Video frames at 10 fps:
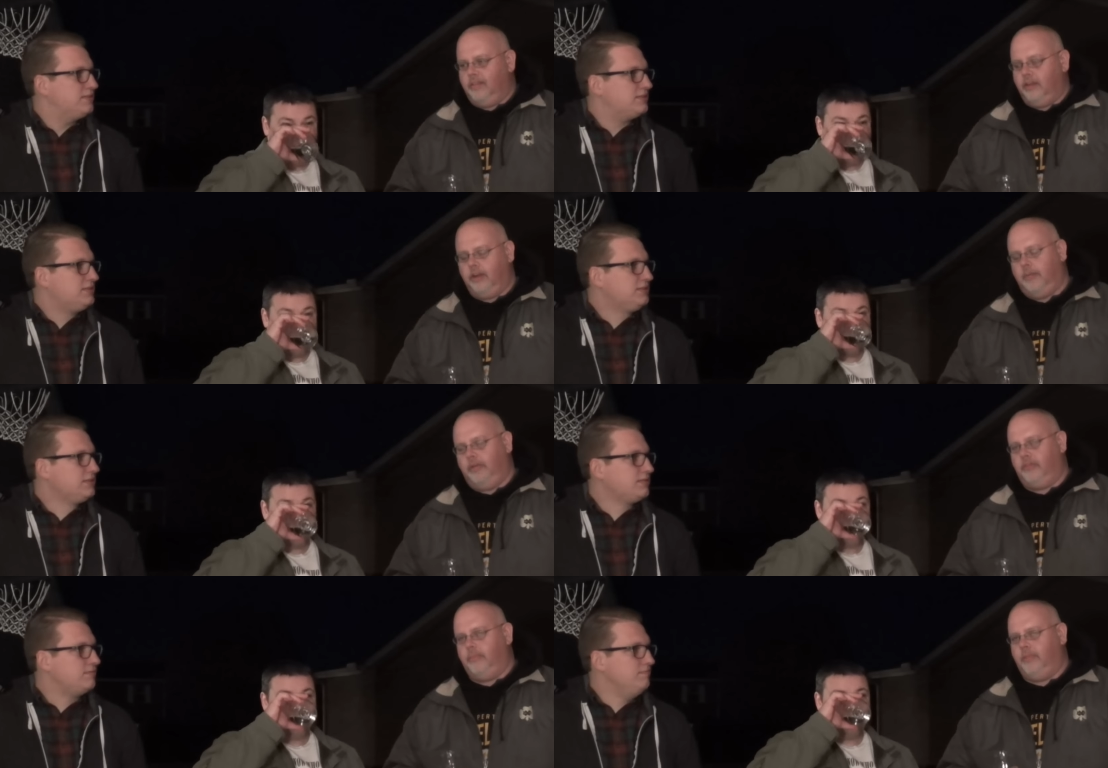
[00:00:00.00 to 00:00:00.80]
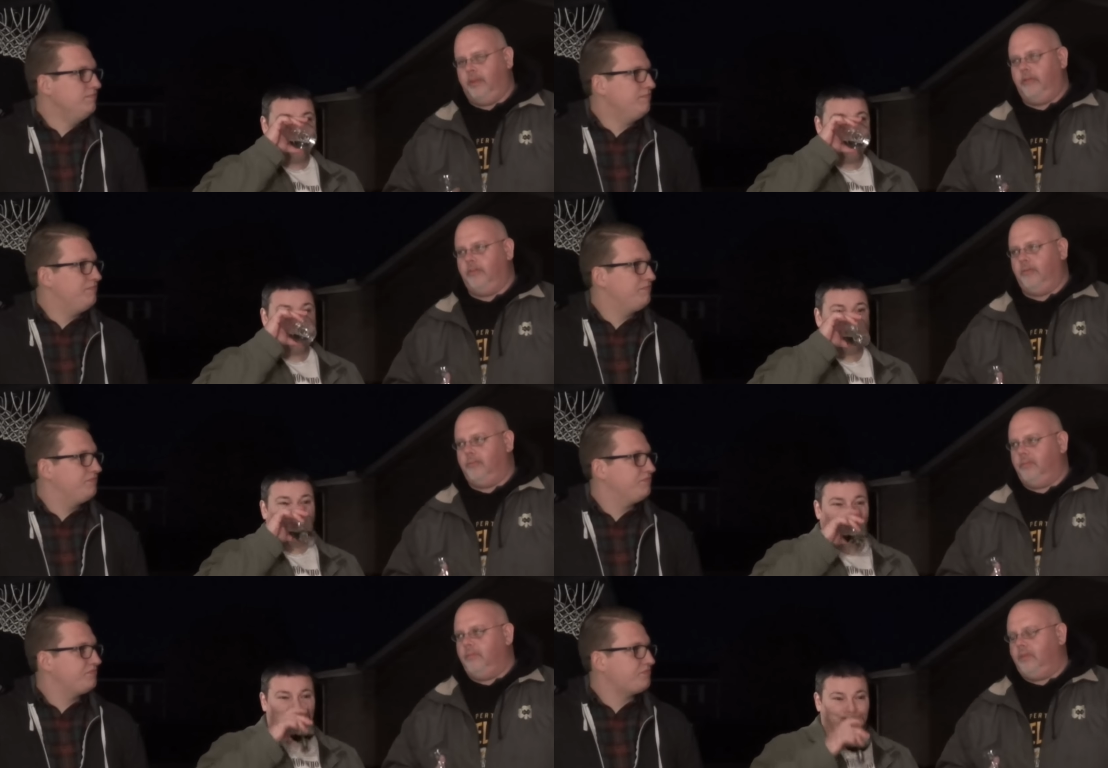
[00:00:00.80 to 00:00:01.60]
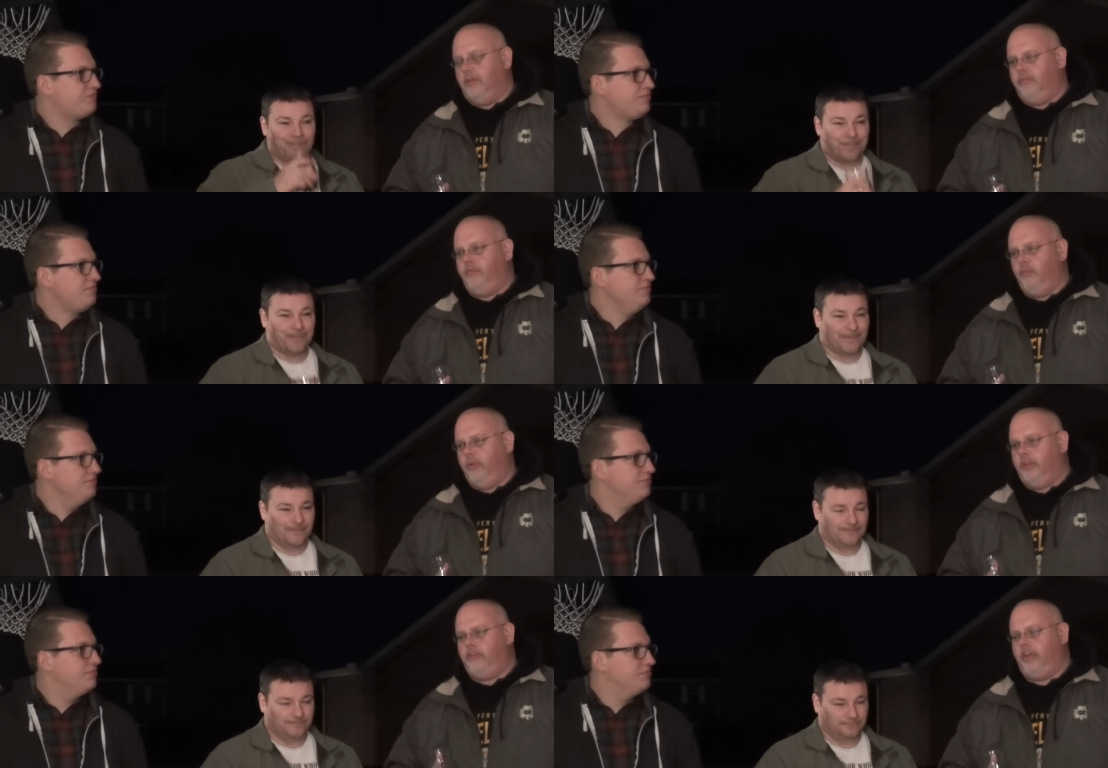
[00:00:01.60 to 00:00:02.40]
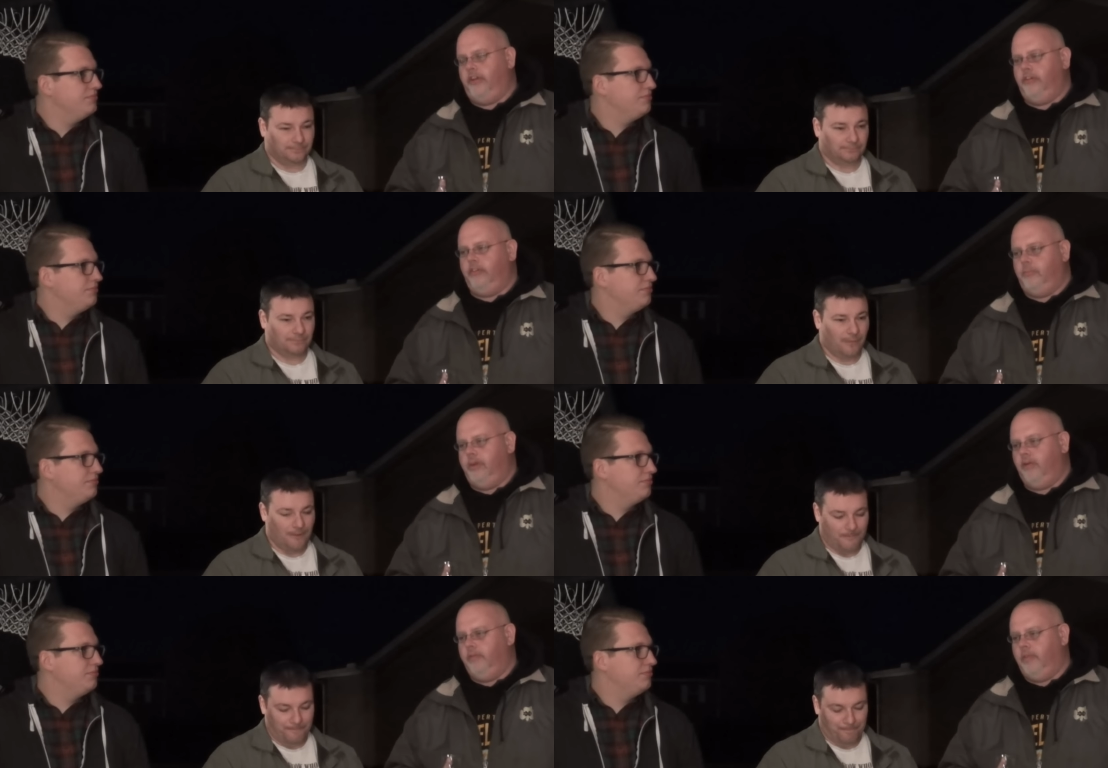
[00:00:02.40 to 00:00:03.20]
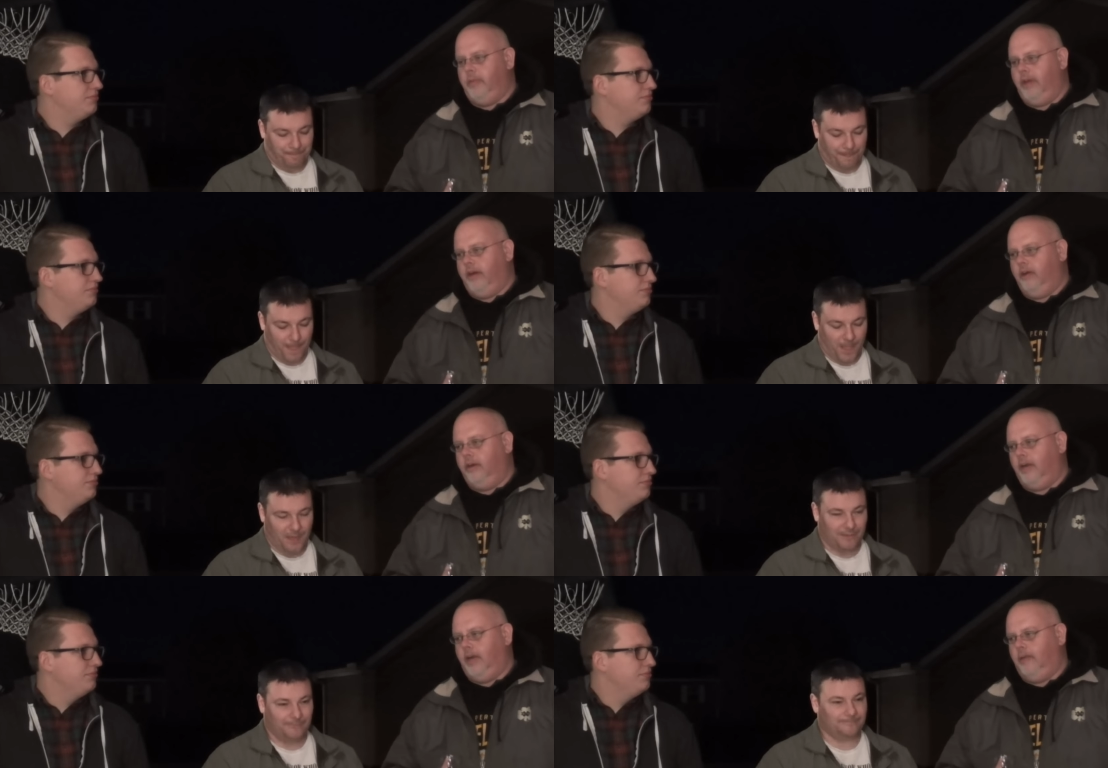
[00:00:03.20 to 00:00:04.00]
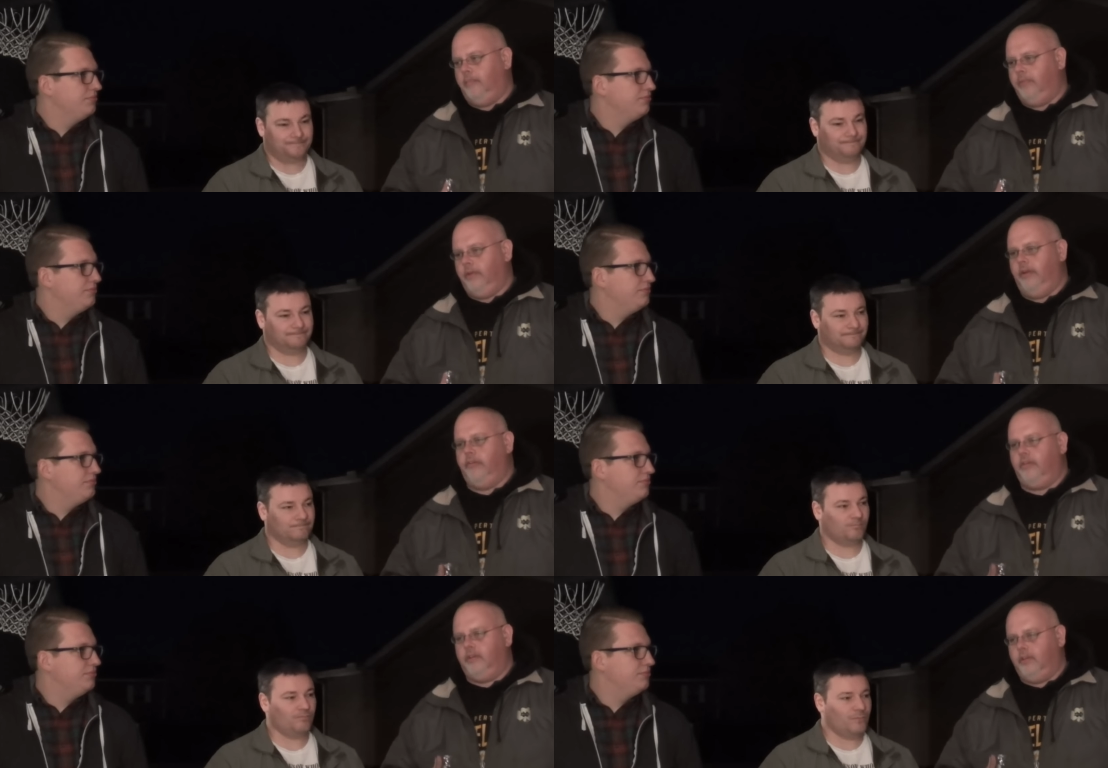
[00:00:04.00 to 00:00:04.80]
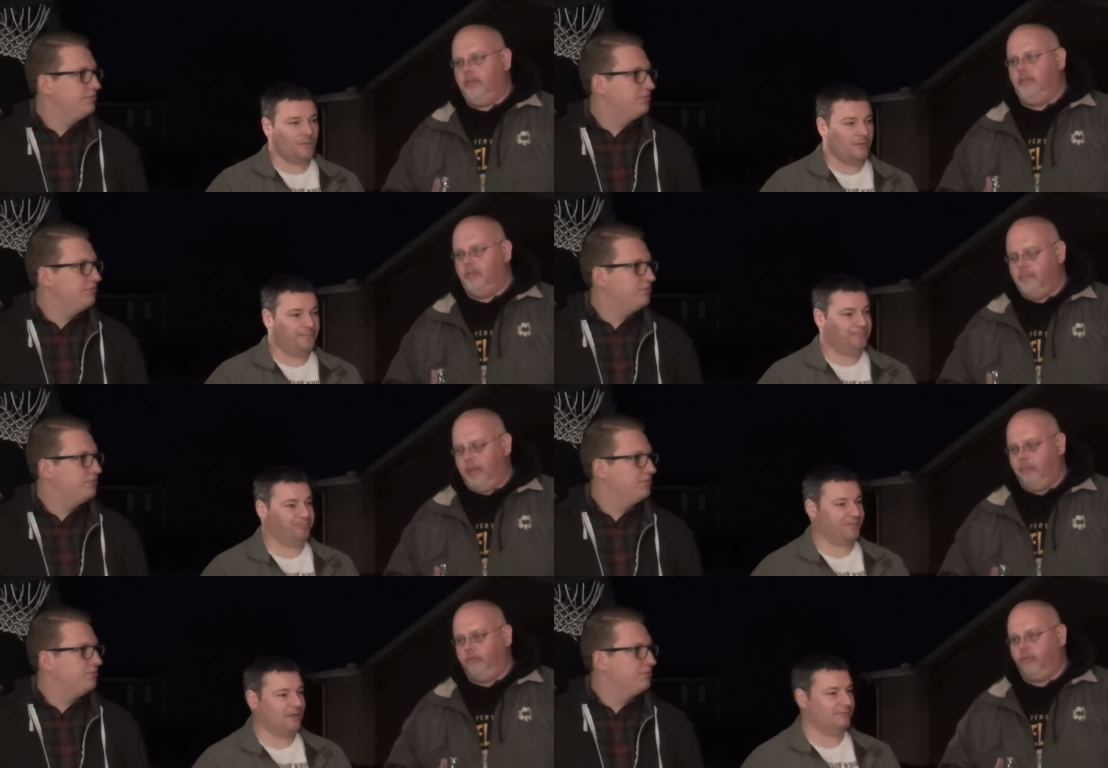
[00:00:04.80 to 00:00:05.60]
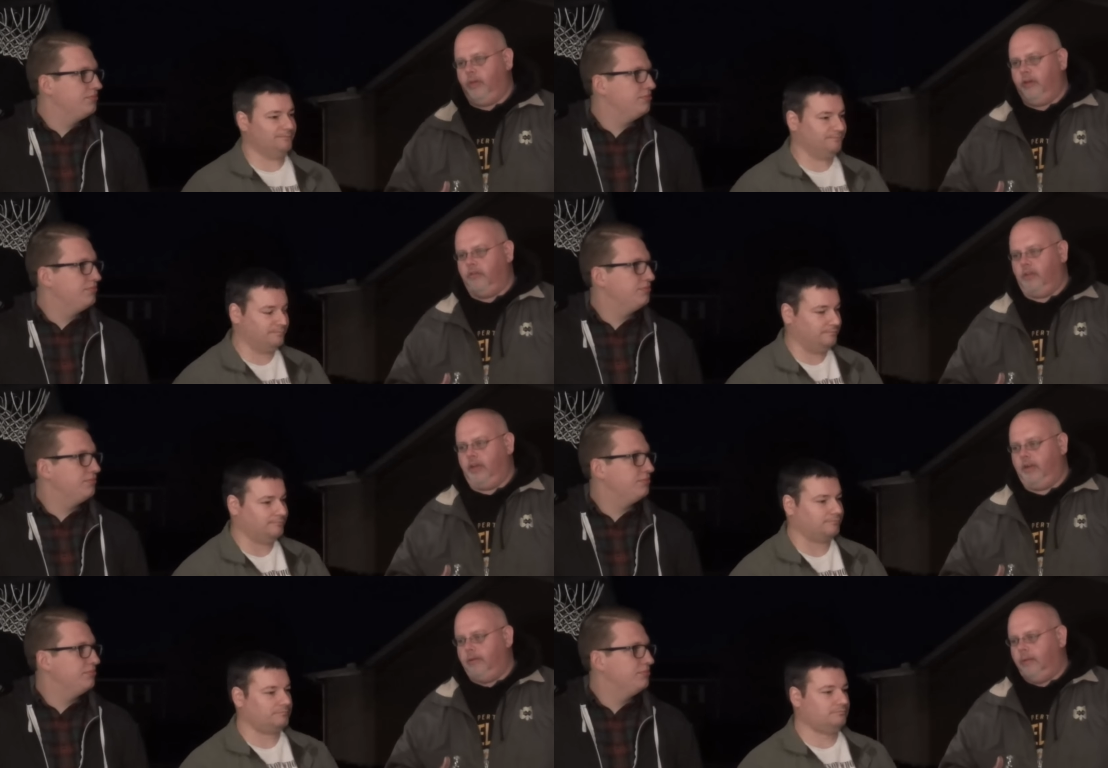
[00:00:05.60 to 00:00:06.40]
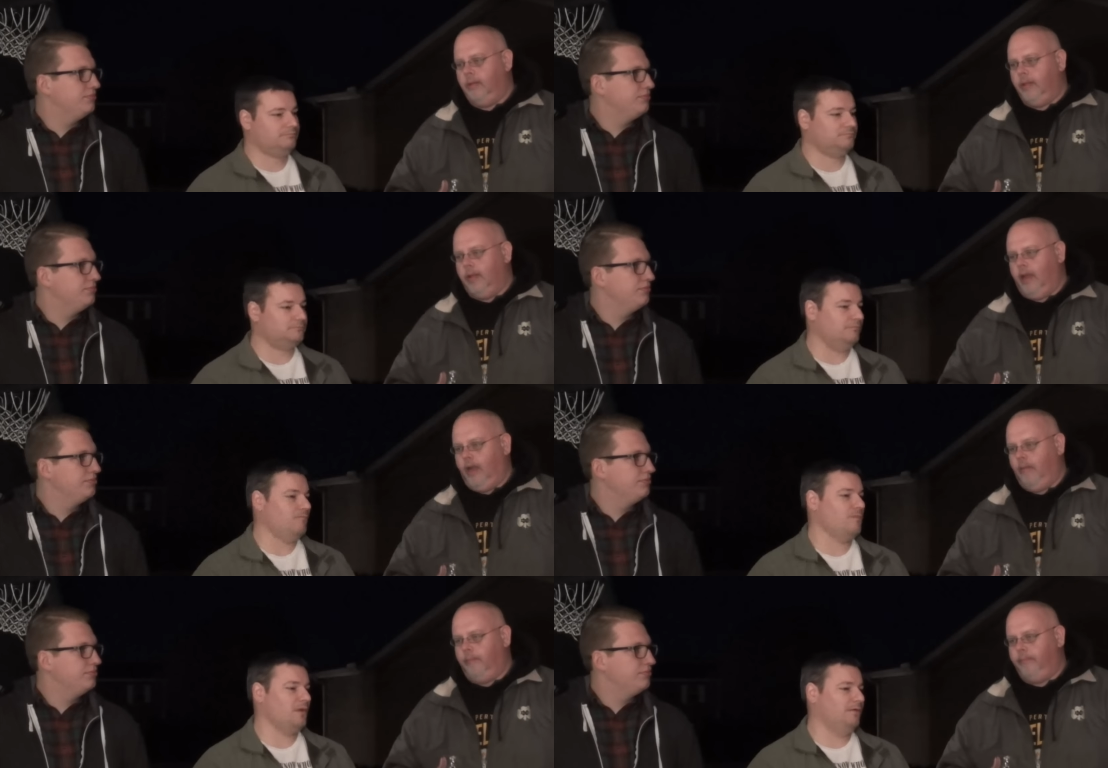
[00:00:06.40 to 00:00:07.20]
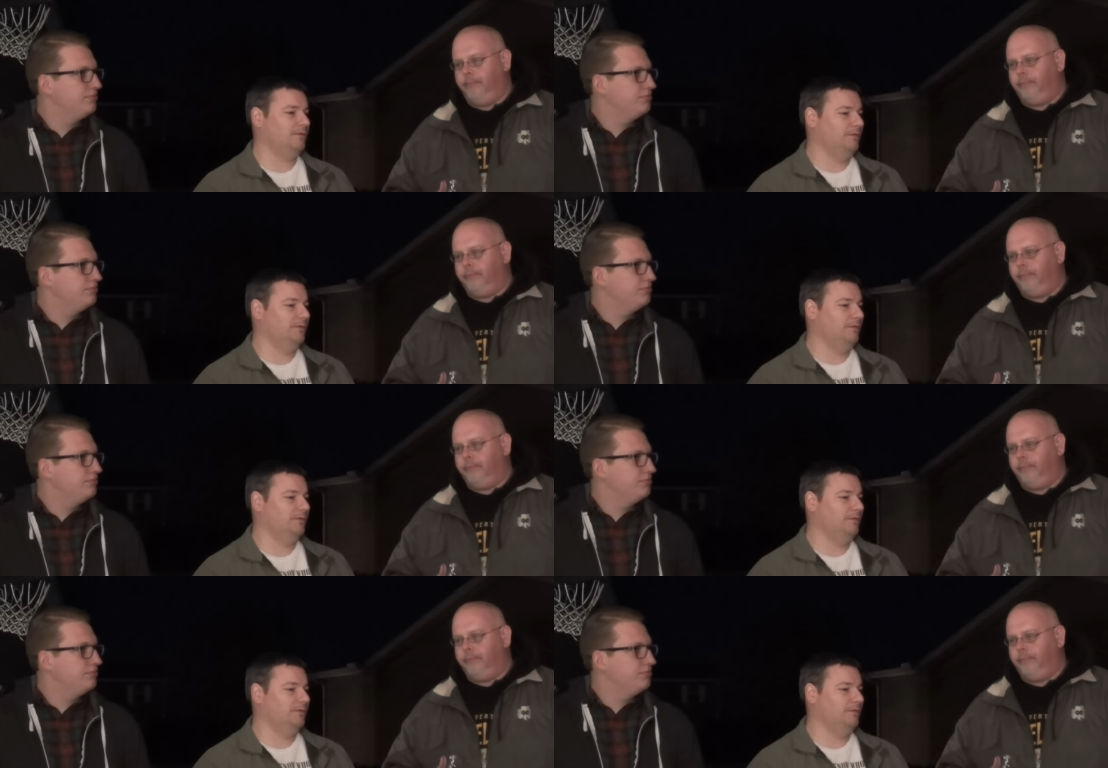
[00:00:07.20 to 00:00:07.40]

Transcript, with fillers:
Speaker 1: there could have been some things that could have really changed this beer for the better. Um, there is the maple sweetness on it, um,